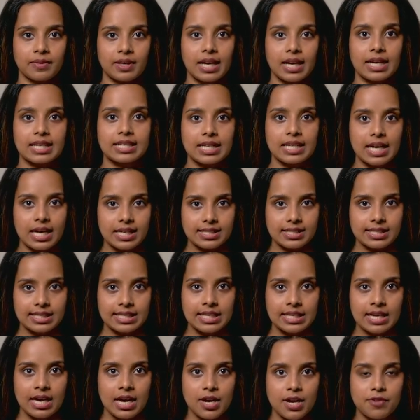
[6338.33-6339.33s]
And
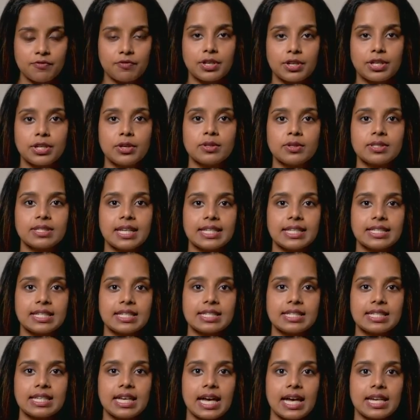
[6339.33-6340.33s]
lastly, reduce
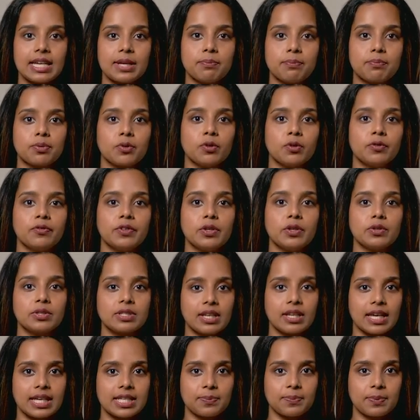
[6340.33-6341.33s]
latency and improve
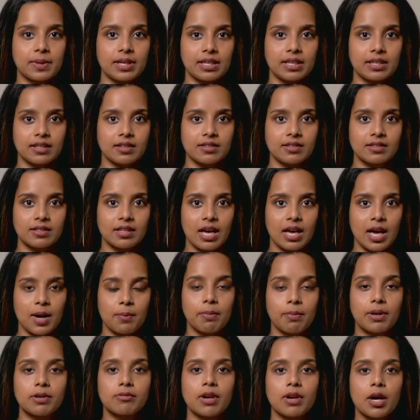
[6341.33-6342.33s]
user experience
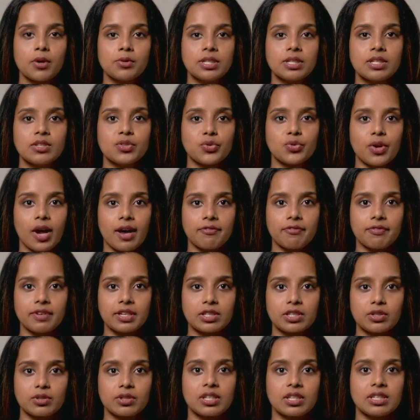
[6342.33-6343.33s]
by routing
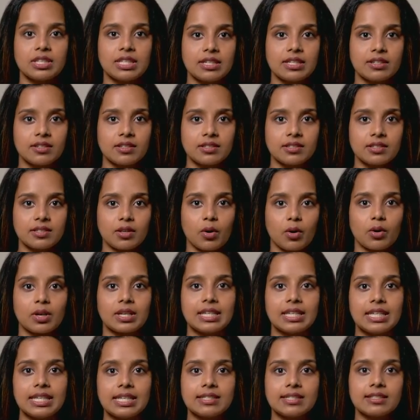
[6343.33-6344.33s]
traffic to the nearest or
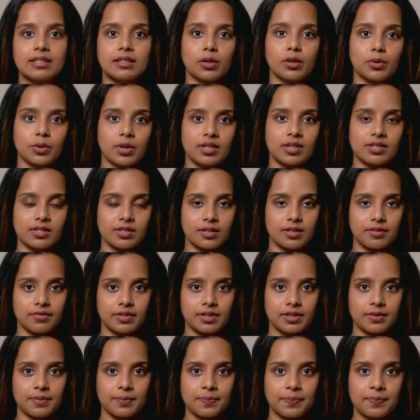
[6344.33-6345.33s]
least loaded
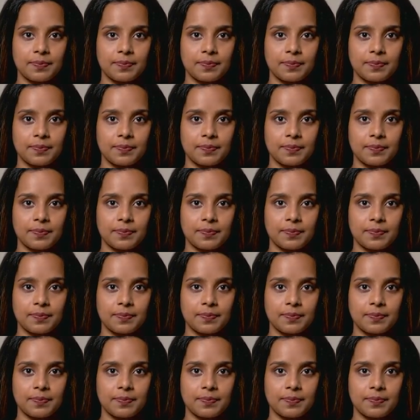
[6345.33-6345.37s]
server.